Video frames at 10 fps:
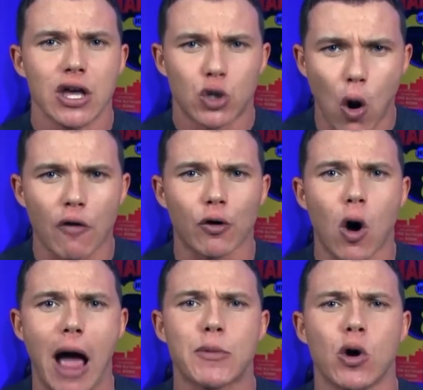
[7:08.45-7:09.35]
So
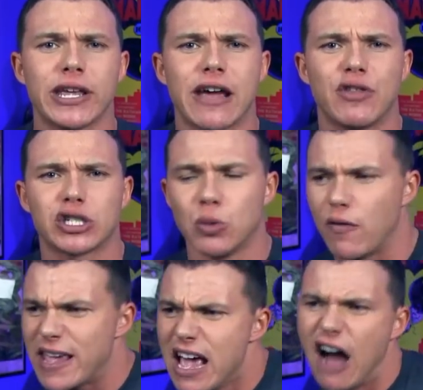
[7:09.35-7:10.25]
overall, I'm going to give this
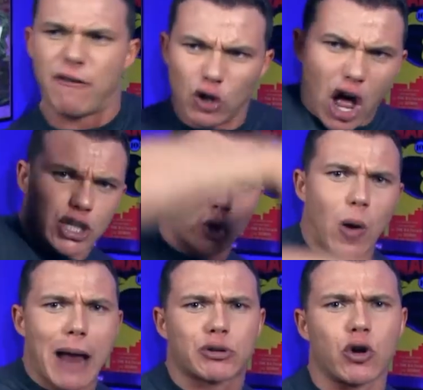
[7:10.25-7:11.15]
movie a
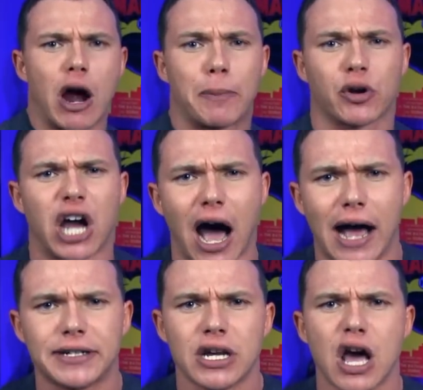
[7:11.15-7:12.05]
Velociraptor
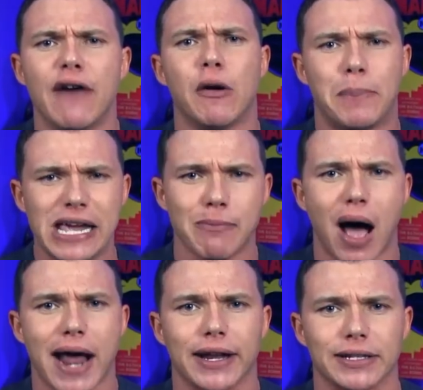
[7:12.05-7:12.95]
uppercut of a B
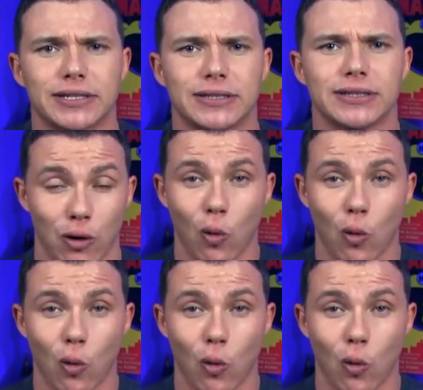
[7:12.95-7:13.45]
minus.